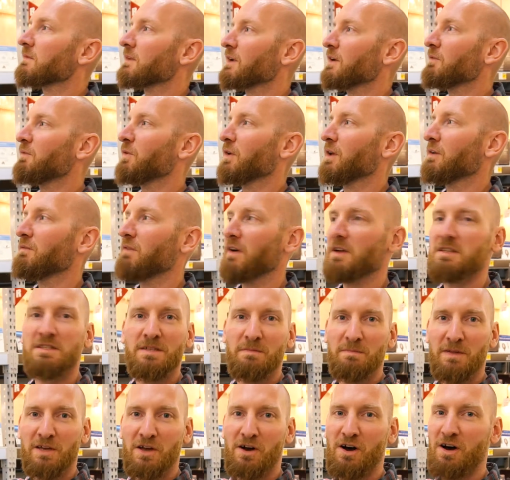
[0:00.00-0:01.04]
If we could find
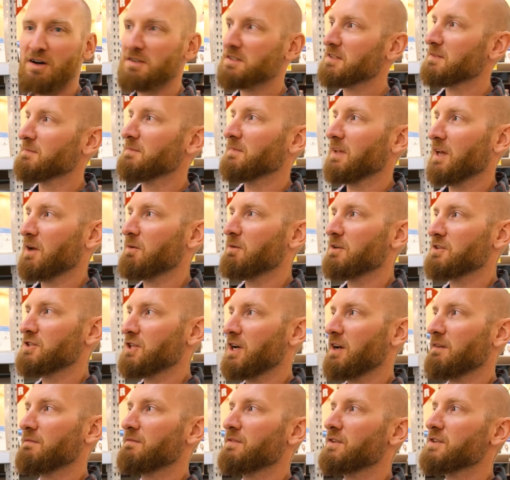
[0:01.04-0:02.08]
something awesome like what
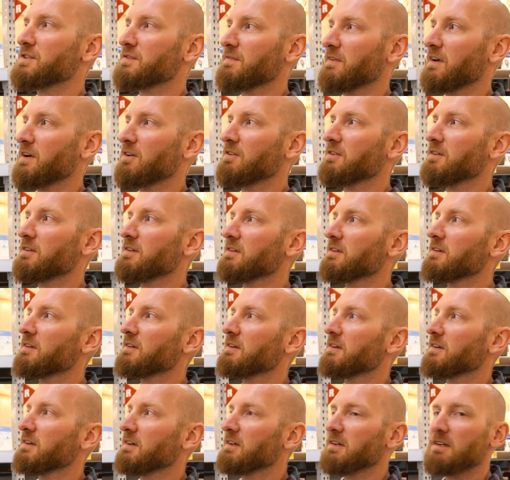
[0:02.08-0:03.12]
John first found,
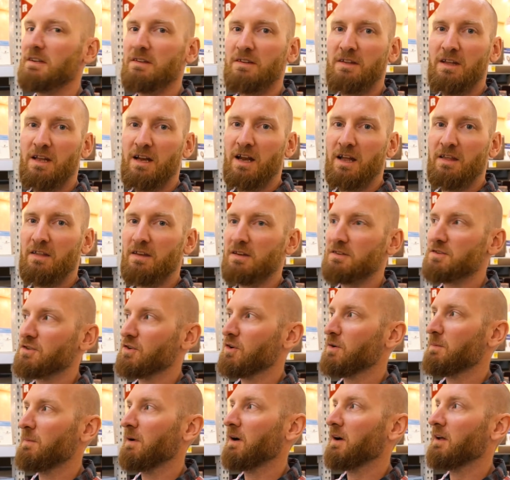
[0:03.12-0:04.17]
then I think
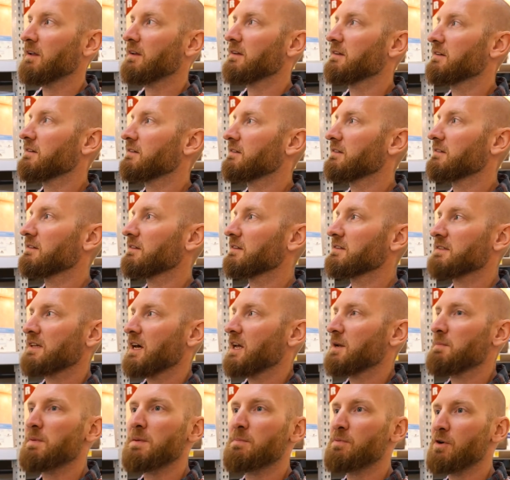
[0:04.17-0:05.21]
so, but it's
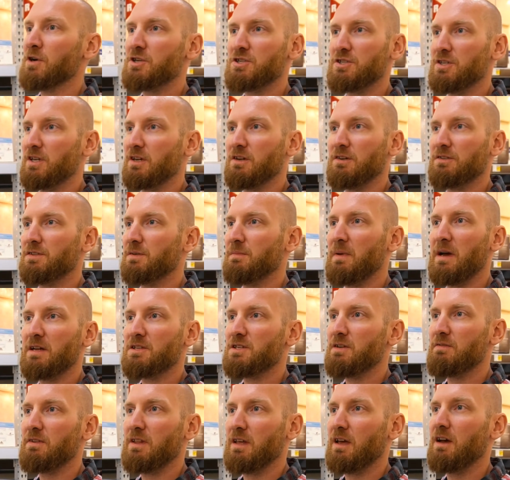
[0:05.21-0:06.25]
gotta be brushed nickel to
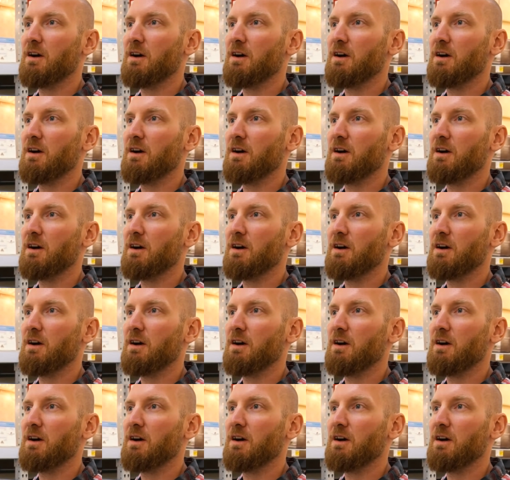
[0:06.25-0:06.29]
match everything